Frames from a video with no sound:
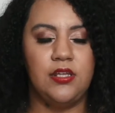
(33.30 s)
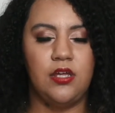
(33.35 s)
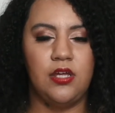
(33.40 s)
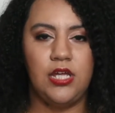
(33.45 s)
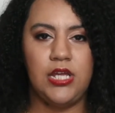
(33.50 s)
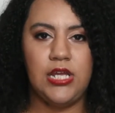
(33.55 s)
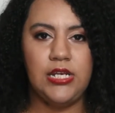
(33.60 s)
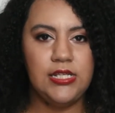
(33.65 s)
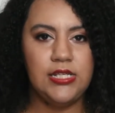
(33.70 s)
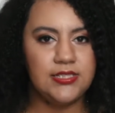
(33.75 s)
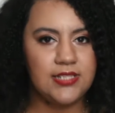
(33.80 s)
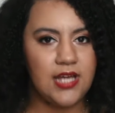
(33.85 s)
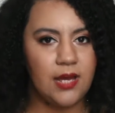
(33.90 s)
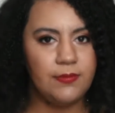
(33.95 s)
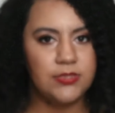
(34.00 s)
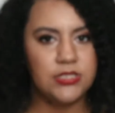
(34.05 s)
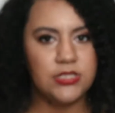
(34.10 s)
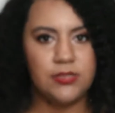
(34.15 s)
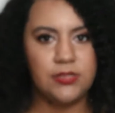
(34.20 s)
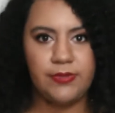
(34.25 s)
anytime
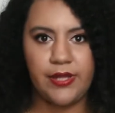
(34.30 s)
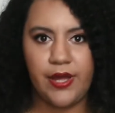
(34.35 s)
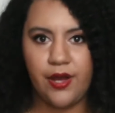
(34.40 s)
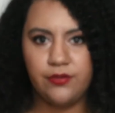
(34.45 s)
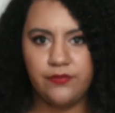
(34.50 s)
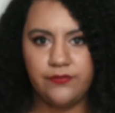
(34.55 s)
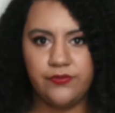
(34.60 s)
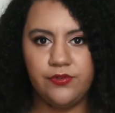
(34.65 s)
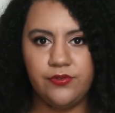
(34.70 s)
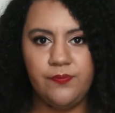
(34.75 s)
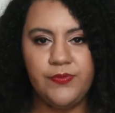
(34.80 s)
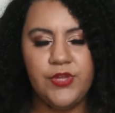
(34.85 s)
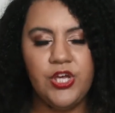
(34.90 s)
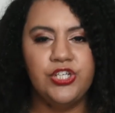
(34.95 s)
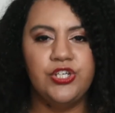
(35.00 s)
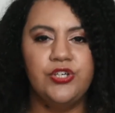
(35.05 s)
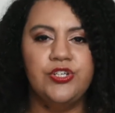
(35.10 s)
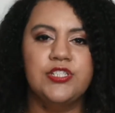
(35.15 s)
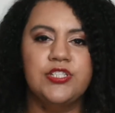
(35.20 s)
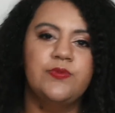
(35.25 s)
it's going to be helpful.
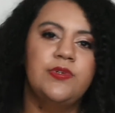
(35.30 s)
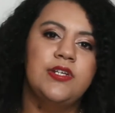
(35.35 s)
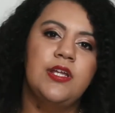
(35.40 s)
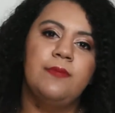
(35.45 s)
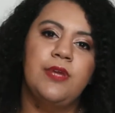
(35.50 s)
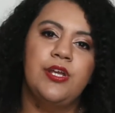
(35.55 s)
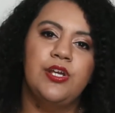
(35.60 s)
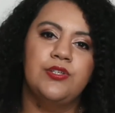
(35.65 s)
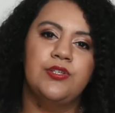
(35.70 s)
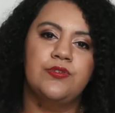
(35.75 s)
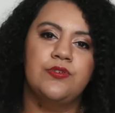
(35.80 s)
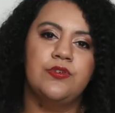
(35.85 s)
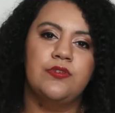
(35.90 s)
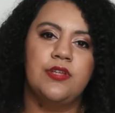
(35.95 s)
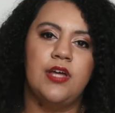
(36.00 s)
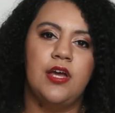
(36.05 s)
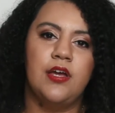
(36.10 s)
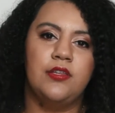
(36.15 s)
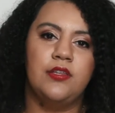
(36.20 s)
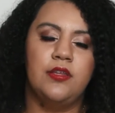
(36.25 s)
You just want to make sure
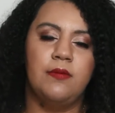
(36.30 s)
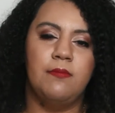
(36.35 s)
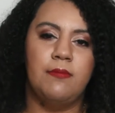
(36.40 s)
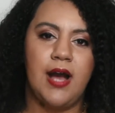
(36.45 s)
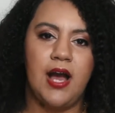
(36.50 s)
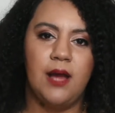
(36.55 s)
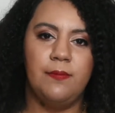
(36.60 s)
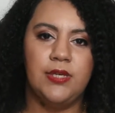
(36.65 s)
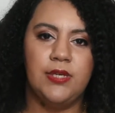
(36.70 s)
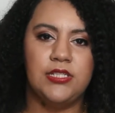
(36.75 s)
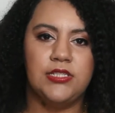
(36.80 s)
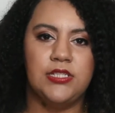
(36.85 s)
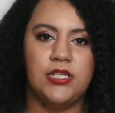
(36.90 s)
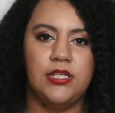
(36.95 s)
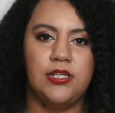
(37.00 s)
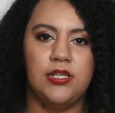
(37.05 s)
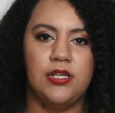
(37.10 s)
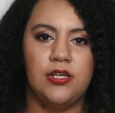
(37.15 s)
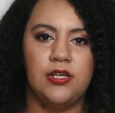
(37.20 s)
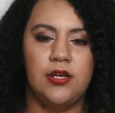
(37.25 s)
that the mommy is
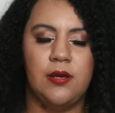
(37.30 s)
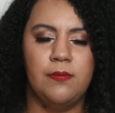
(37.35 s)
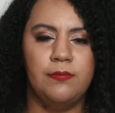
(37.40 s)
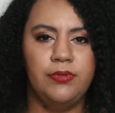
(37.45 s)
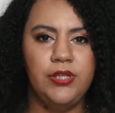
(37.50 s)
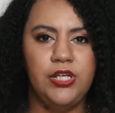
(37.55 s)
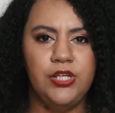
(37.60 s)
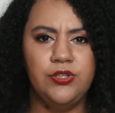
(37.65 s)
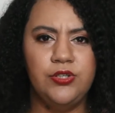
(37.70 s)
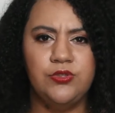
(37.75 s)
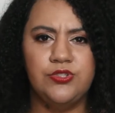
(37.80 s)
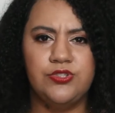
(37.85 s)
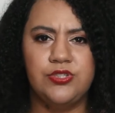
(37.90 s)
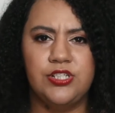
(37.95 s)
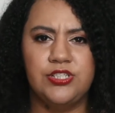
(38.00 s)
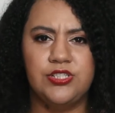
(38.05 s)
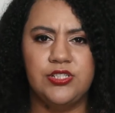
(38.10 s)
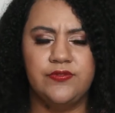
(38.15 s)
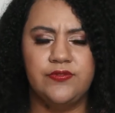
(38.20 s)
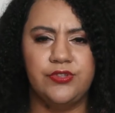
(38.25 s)
getting in complete
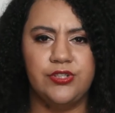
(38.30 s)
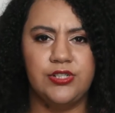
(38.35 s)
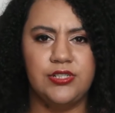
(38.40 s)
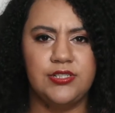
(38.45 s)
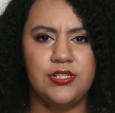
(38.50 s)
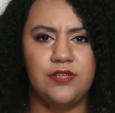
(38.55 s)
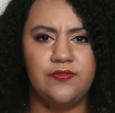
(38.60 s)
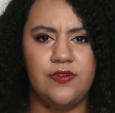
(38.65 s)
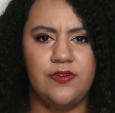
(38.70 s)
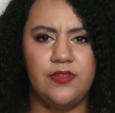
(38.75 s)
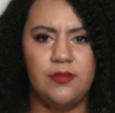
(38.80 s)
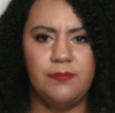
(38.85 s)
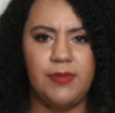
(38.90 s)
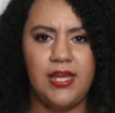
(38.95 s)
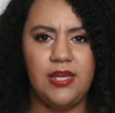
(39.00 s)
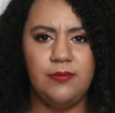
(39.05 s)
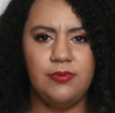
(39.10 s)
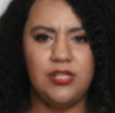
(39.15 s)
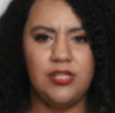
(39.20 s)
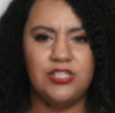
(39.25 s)
nutrition for herself and the
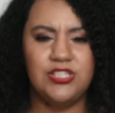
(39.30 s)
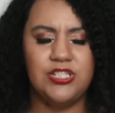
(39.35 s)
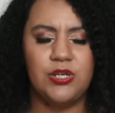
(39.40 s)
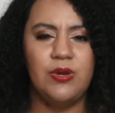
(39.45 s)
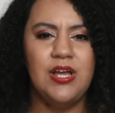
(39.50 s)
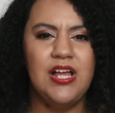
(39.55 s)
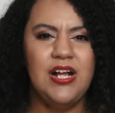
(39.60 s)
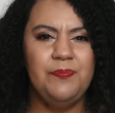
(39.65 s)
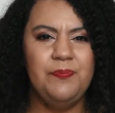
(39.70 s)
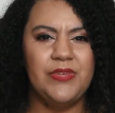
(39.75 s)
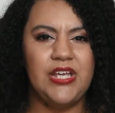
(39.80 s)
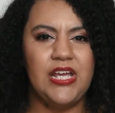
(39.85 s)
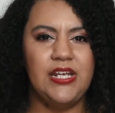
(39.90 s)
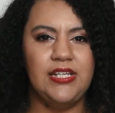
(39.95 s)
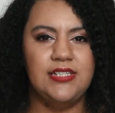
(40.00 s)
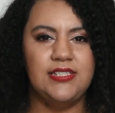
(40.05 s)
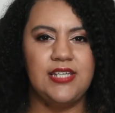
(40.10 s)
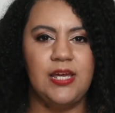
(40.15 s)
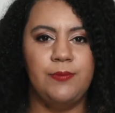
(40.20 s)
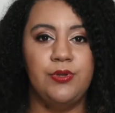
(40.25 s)
baby. So
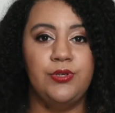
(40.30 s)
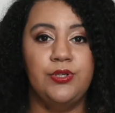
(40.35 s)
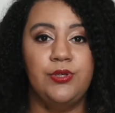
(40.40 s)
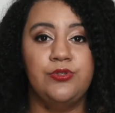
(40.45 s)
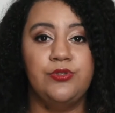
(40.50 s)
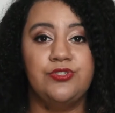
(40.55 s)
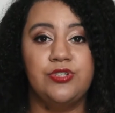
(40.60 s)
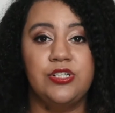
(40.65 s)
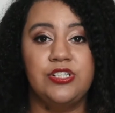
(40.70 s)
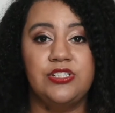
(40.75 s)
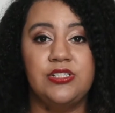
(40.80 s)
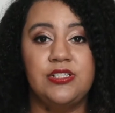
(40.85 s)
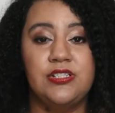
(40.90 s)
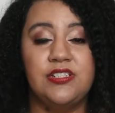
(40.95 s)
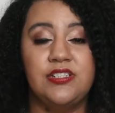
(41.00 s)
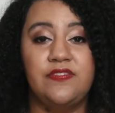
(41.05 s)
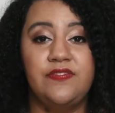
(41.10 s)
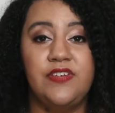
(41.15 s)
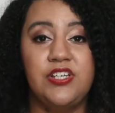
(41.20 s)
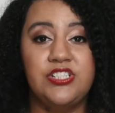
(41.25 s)
any type of nutrition
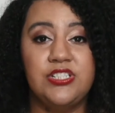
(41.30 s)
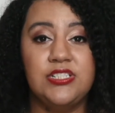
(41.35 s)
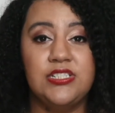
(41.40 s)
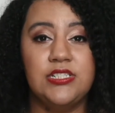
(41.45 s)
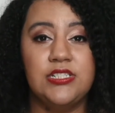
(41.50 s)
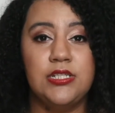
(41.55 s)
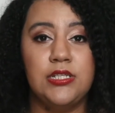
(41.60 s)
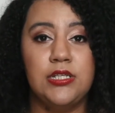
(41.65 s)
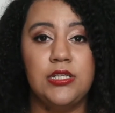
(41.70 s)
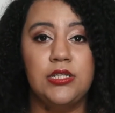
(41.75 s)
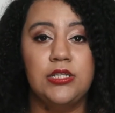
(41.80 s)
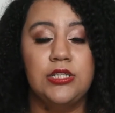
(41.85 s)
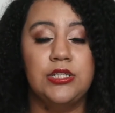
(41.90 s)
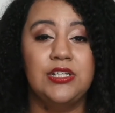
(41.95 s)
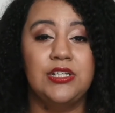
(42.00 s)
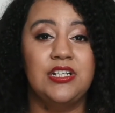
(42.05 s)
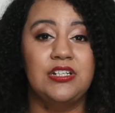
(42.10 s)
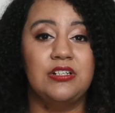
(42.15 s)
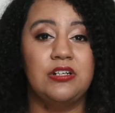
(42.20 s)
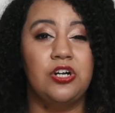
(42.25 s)
deficiency
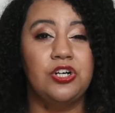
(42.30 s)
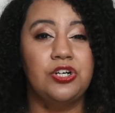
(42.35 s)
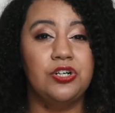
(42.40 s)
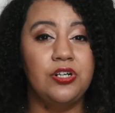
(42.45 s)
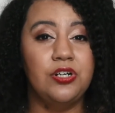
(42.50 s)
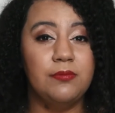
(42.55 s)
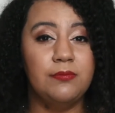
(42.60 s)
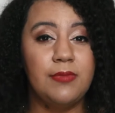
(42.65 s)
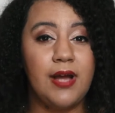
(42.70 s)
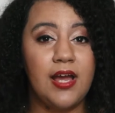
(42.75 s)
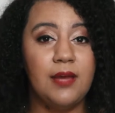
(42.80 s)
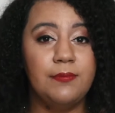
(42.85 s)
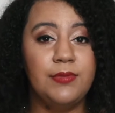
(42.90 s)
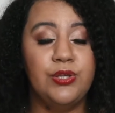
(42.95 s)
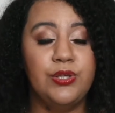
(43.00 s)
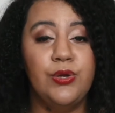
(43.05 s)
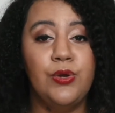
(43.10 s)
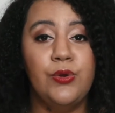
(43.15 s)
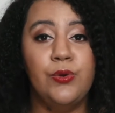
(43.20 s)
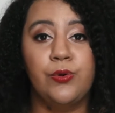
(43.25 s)
could hurt
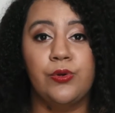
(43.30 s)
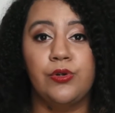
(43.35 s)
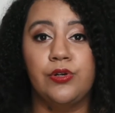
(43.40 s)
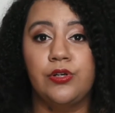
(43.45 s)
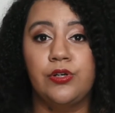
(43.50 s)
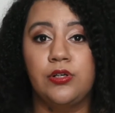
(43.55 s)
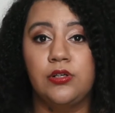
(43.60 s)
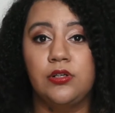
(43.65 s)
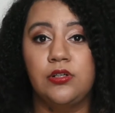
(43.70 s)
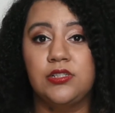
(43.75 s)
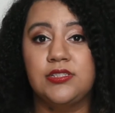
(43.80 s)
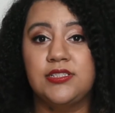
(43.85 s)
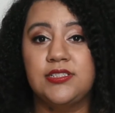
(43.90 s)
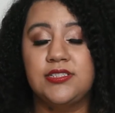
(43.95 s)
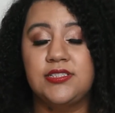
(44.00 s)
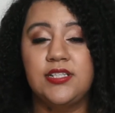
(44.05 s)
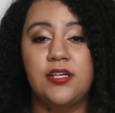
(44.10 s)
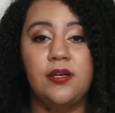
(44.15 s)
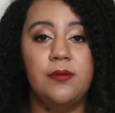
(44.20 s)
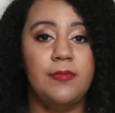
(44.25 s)
mommy or
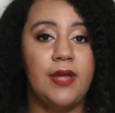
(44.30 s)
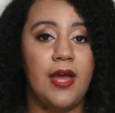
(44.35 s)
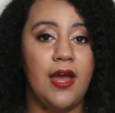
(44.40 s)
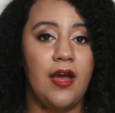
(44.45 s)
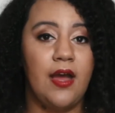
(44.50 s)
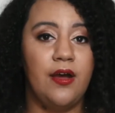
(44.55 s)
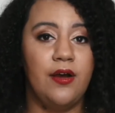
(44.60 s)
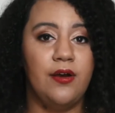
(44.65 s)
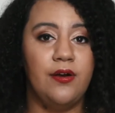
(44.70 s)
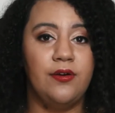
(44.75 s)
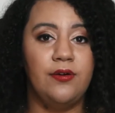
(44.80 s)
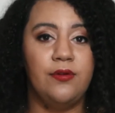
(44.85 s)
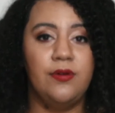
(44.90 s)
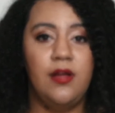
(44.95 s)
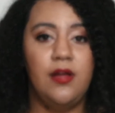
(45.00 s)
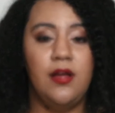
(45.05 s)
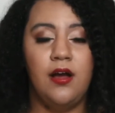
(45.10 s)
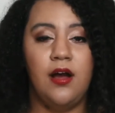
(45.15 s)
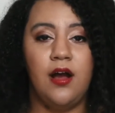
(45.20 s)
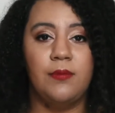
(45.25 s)
somehow
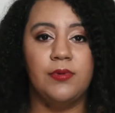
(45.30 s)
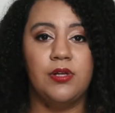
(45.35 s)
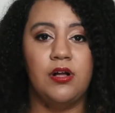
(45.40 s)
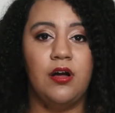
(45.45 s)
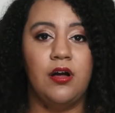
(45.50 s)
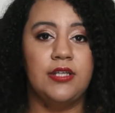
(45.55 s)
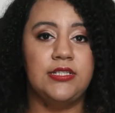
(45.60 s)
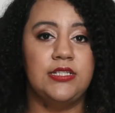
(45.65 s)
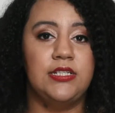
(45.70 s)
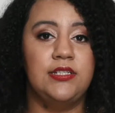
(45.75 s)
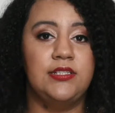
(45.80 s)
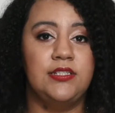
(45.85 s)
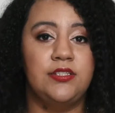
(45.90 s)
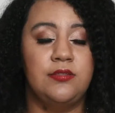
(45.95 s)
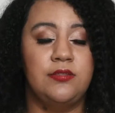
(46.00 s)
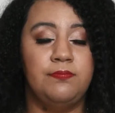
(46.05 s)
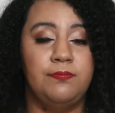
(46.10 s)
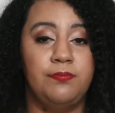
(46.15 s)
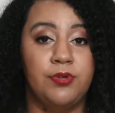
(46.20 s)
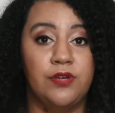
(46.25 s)
causing
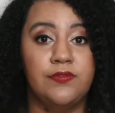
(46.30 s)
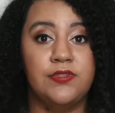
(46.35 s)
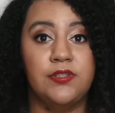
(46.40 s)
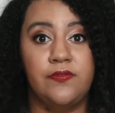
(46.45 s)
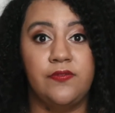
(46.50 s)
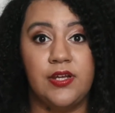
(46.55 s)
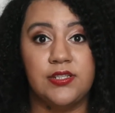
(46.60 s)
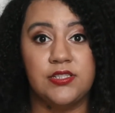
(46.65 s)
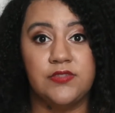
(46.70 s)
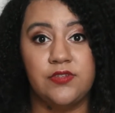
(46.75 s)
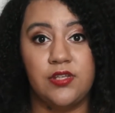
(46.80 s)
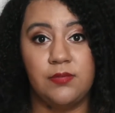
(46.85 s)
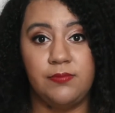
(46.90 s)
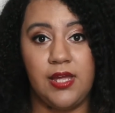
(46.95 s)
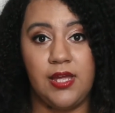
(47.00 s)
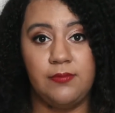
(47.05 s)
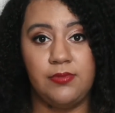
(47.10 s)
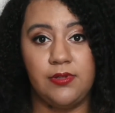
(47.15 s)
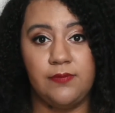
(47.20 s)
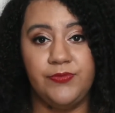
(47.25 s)
birth defects for the
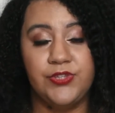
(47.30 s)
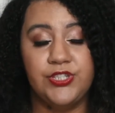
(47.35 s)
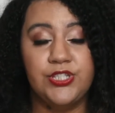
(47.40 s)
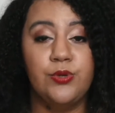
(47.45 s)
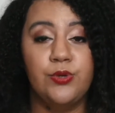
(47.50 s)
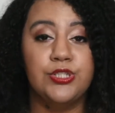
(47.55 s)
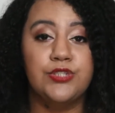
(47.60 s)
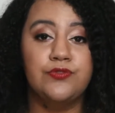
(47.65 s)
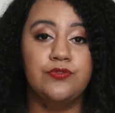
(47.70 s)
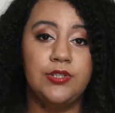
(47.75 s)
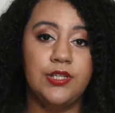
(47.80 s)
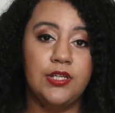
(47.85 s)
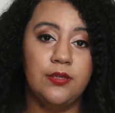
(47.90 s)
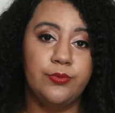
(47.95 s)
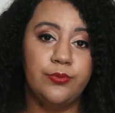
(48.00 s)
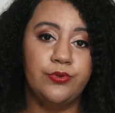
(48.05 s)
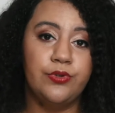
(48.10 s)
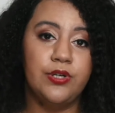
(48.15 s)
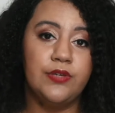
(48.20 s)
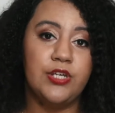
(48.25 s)
baby. So it's really
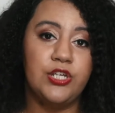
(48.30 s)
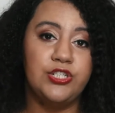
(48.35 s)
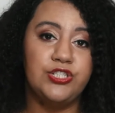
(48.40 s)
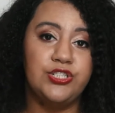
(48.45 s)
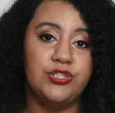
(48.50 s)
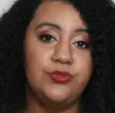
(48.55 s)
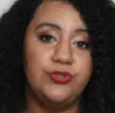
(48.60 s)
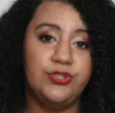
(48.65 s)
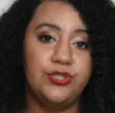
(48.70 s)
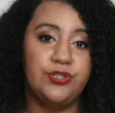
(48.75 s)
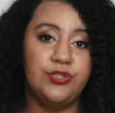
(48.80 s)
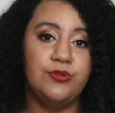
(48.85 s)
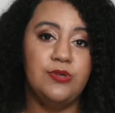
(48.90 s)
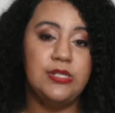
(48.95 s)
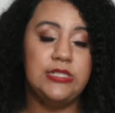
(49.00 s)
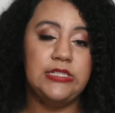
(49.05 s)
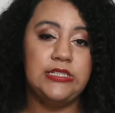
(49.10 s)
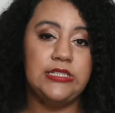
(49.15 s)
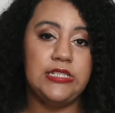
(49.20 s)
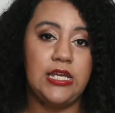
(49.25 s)
important that you do
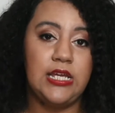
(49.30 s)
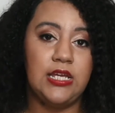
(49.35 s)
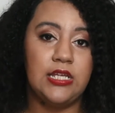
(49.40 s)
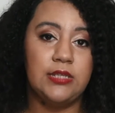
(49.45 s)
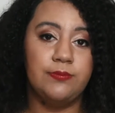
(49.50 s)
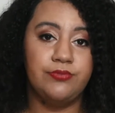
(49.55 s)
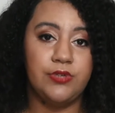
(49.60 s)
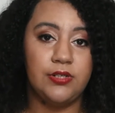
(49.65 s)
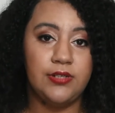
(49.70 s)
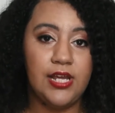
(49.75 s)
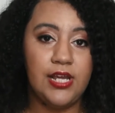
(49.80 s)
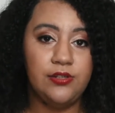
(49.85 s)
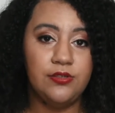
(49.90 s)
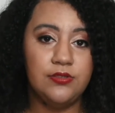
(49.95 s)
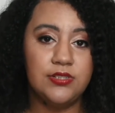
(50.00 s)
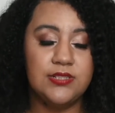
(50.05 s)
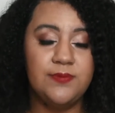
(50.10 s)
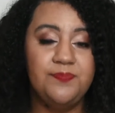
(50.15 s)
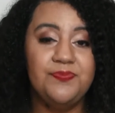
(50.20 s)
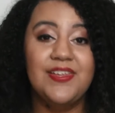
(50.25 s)
take
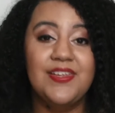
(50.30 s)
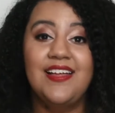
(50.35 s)
prenatals.